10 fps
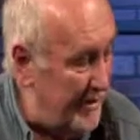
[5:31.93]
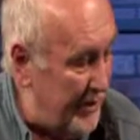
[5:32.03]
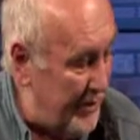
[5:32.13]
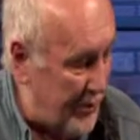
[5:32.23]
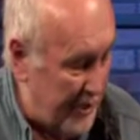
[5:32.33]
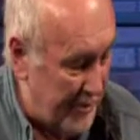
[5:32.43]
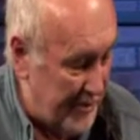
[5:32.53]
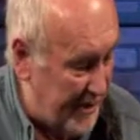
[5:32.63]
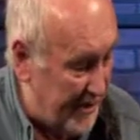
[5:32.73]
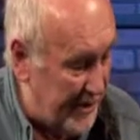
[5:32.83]
You know, we could
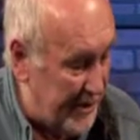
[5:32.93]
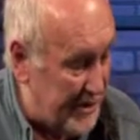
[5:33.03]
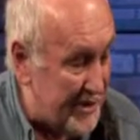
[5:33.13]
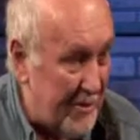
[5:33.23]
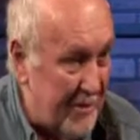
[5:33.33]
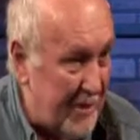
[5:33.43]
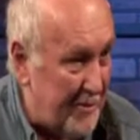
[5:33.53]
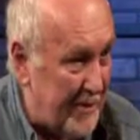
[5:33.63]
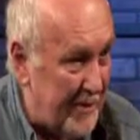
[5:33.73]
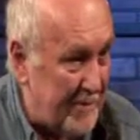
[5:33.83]
play the D7
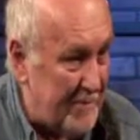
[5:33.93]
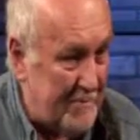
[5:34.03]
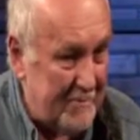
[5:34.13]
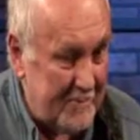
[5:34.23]
up here.